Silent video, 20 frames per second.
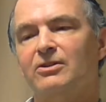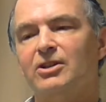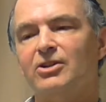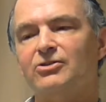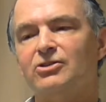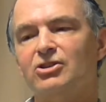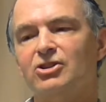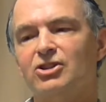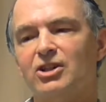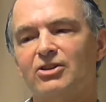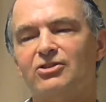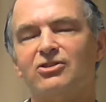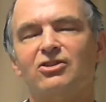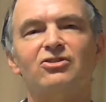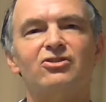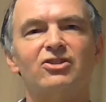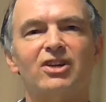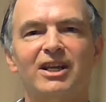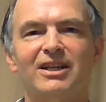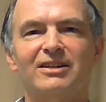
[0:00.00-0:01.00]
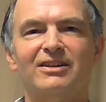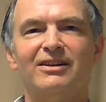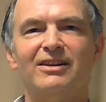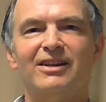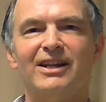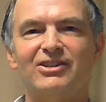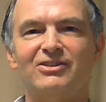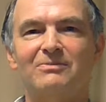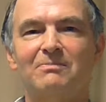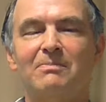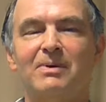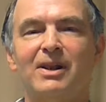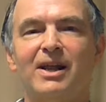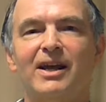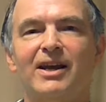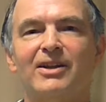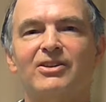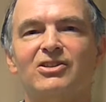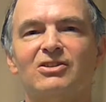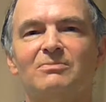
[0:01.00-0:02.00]
doesn't just contain lesson
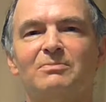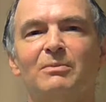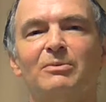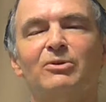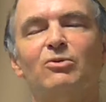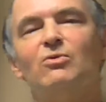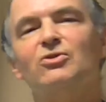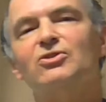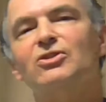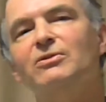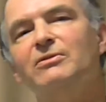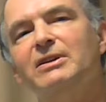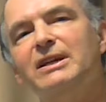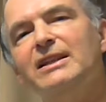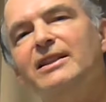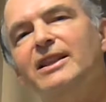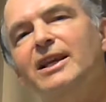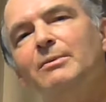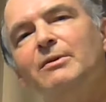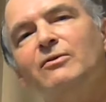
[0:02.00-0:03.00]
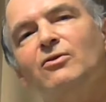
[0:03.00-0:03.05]
plans, but we're also in there,